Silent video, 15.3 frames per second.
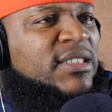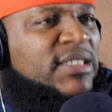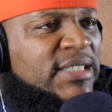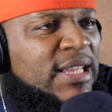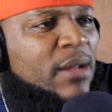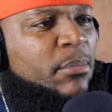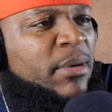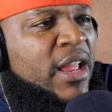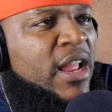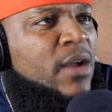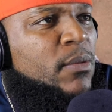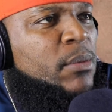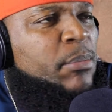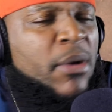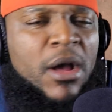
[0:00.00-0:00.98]
Stop
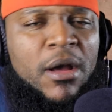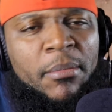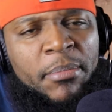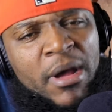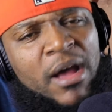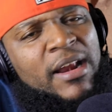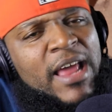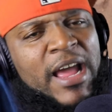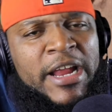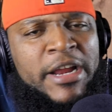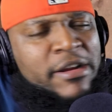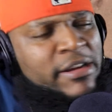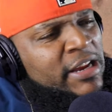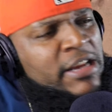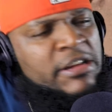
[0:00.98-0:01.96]
playing with Paul. Paul out
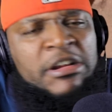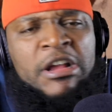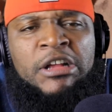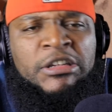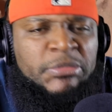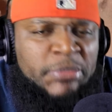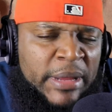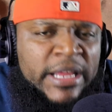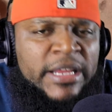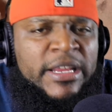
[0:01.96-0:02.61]
here getting y'all's